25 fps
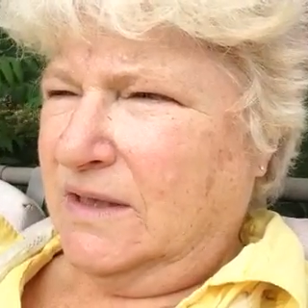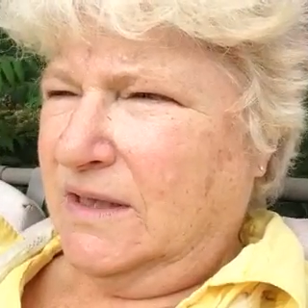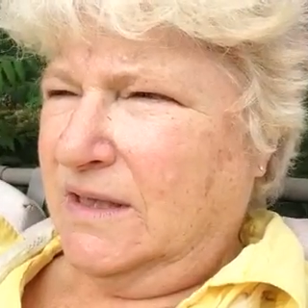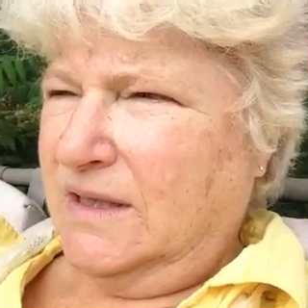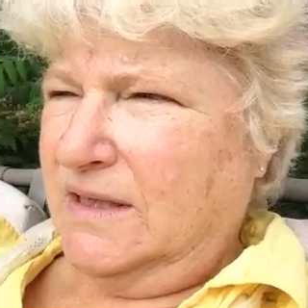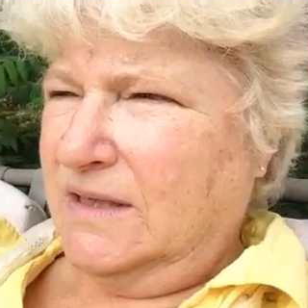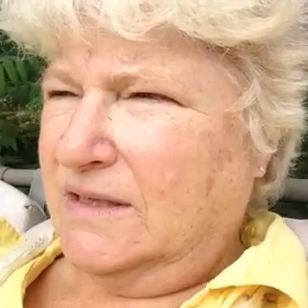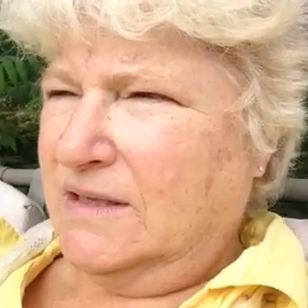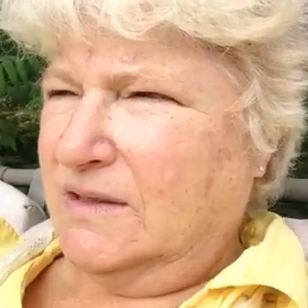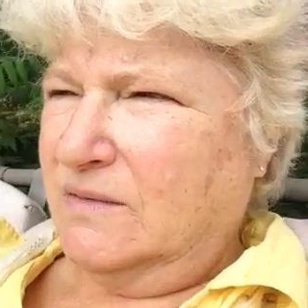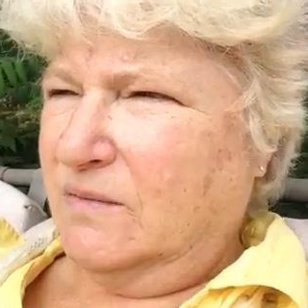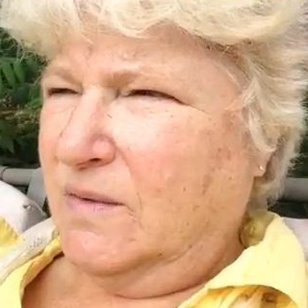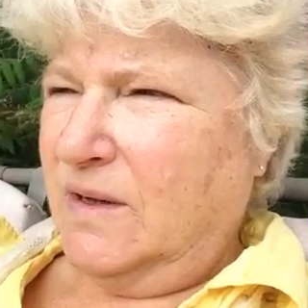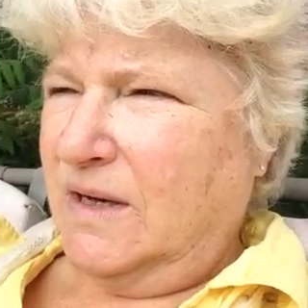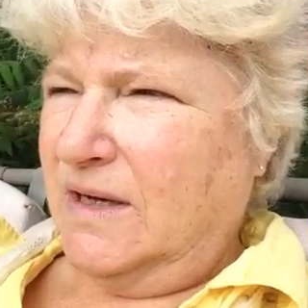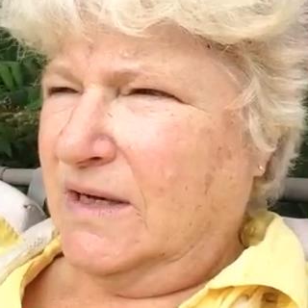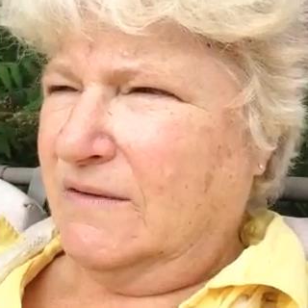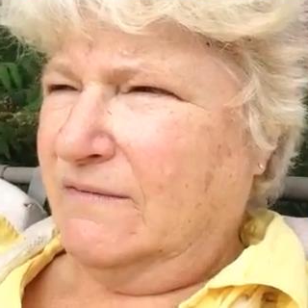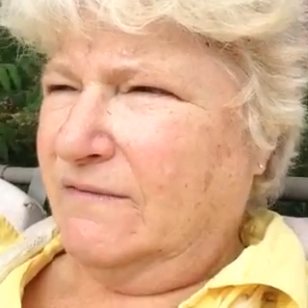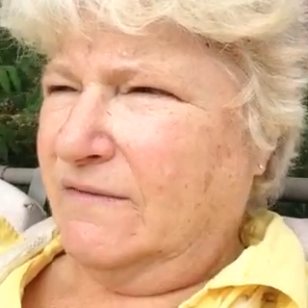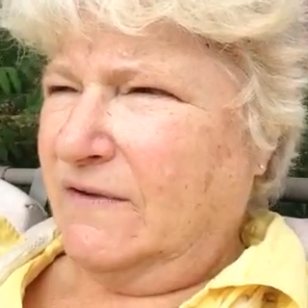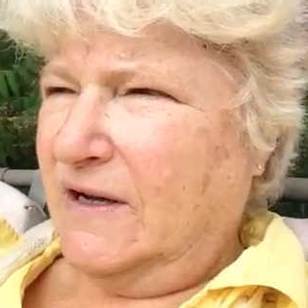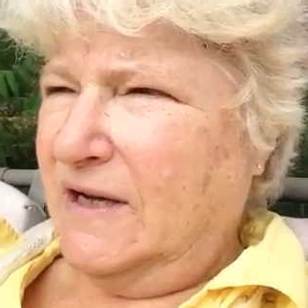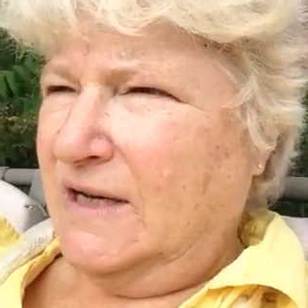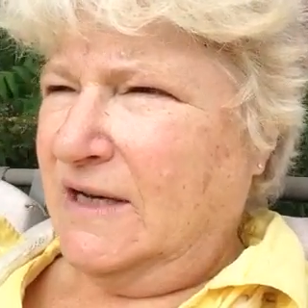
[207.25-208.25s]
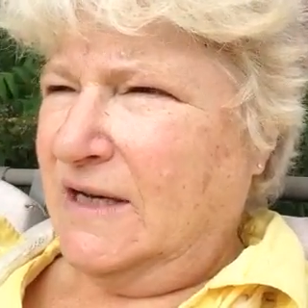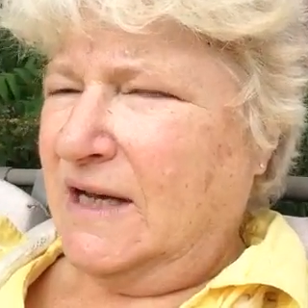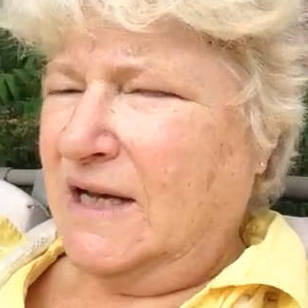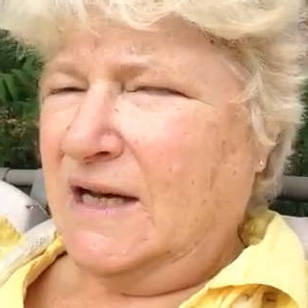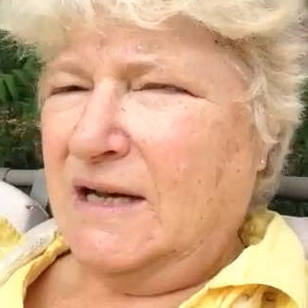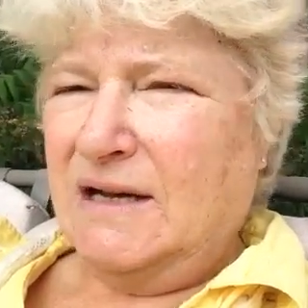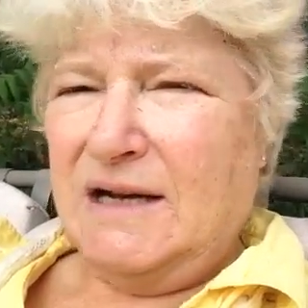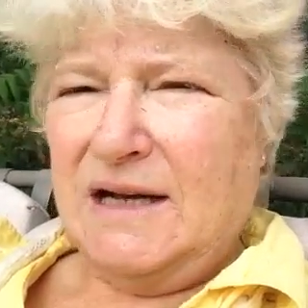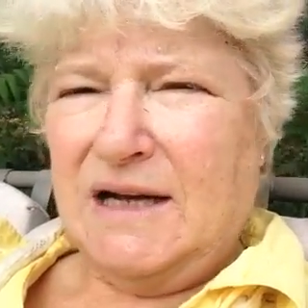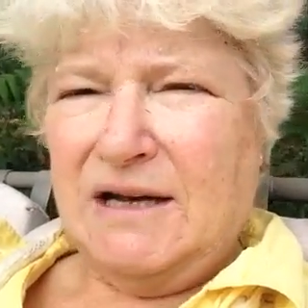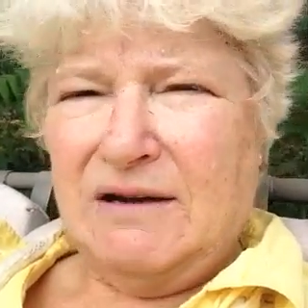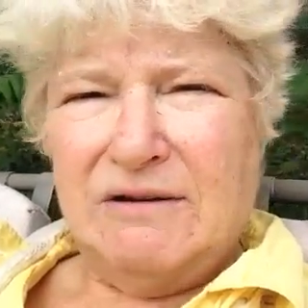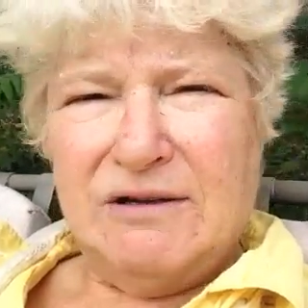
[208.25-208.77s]
I guess the way to find
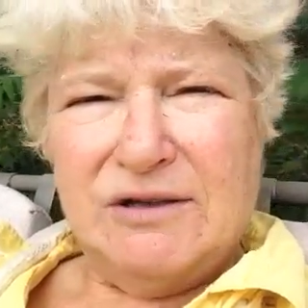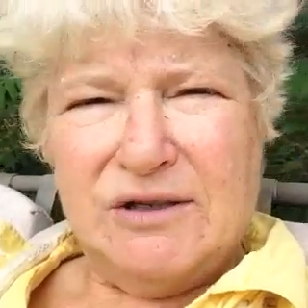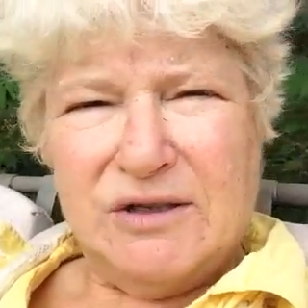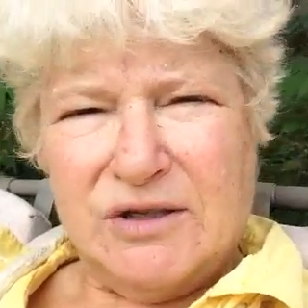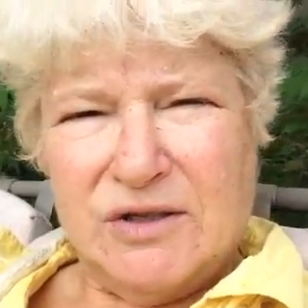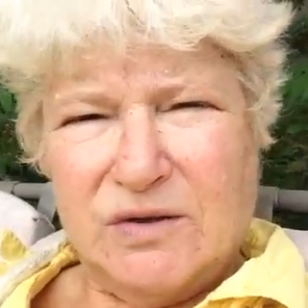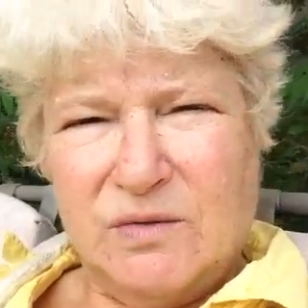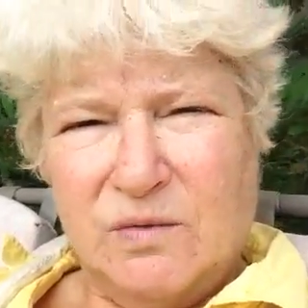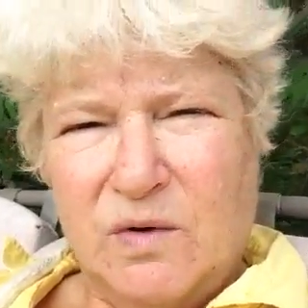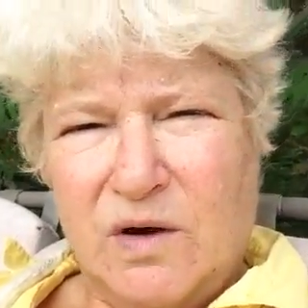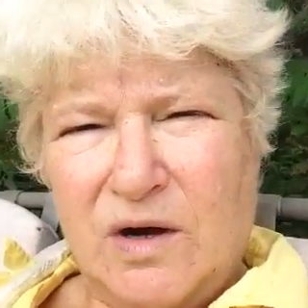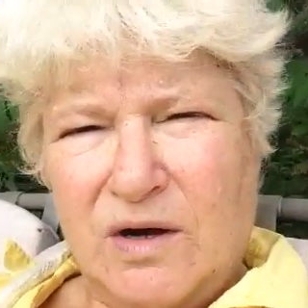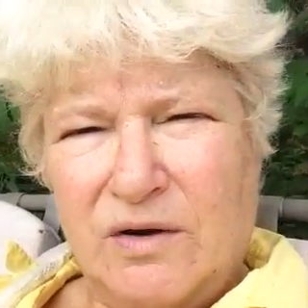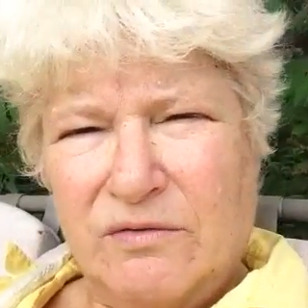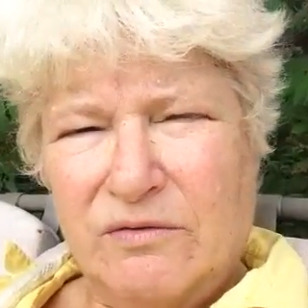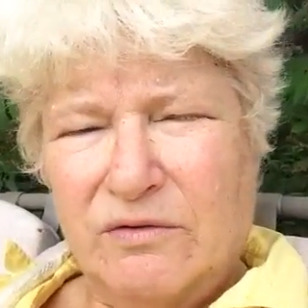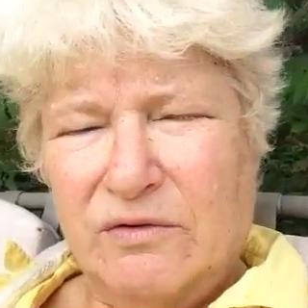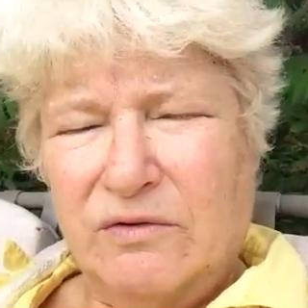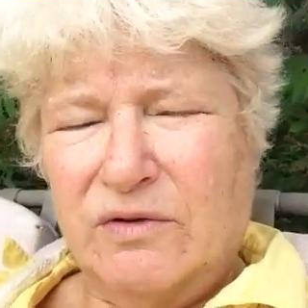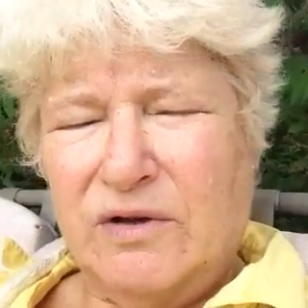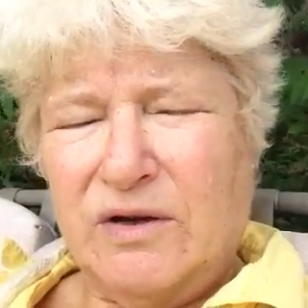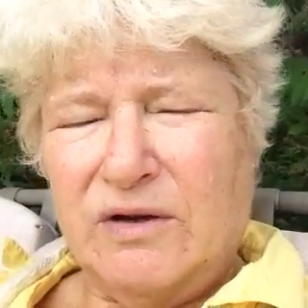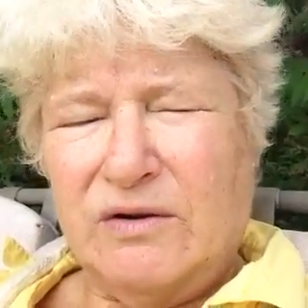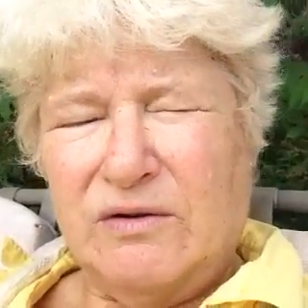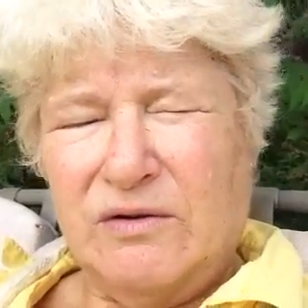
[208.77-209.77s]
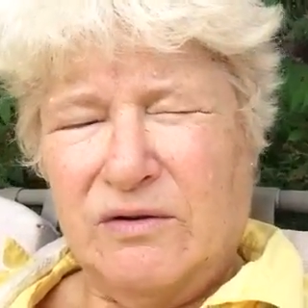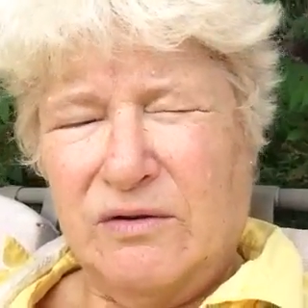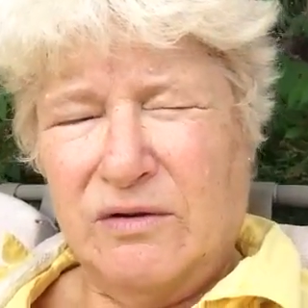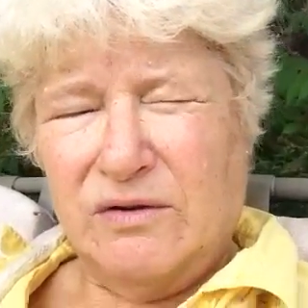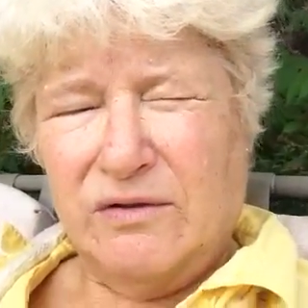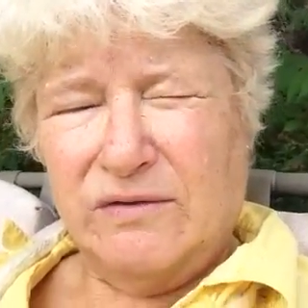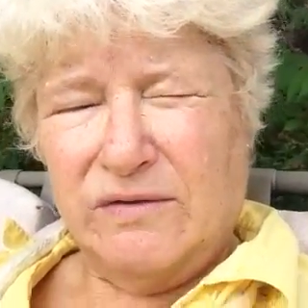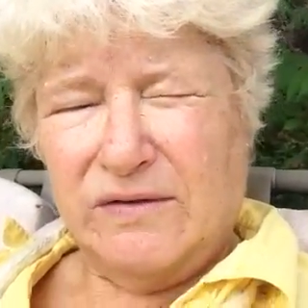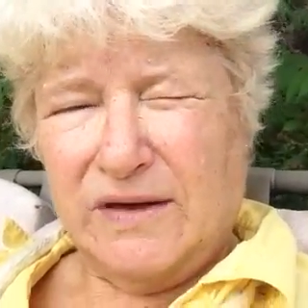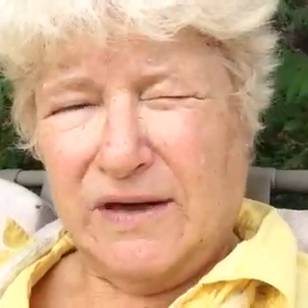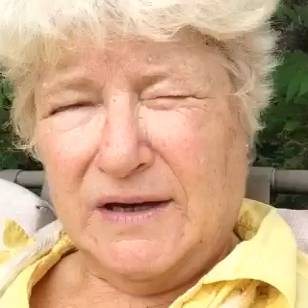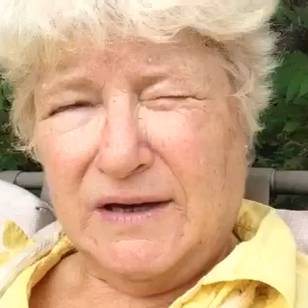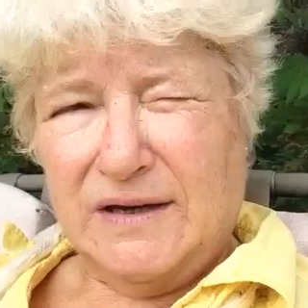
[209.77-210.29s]
that out is to walk through there, don't
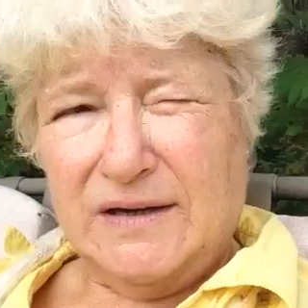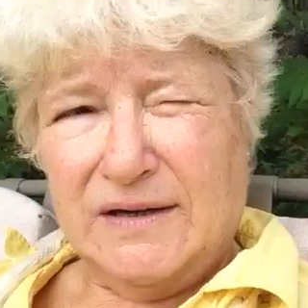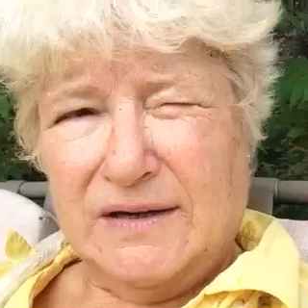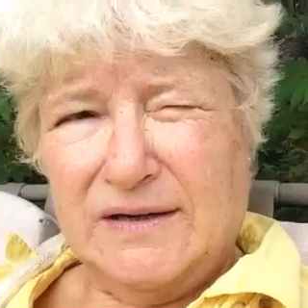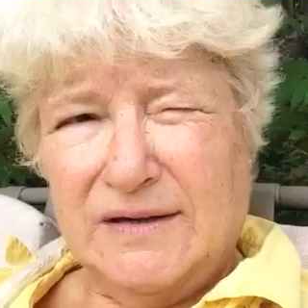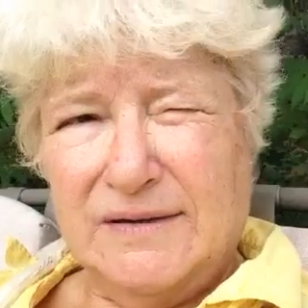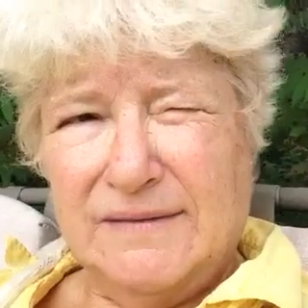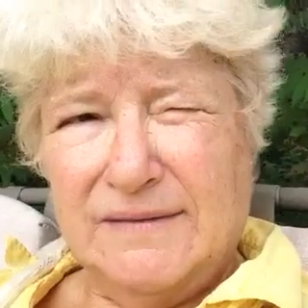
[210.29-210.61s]
you think?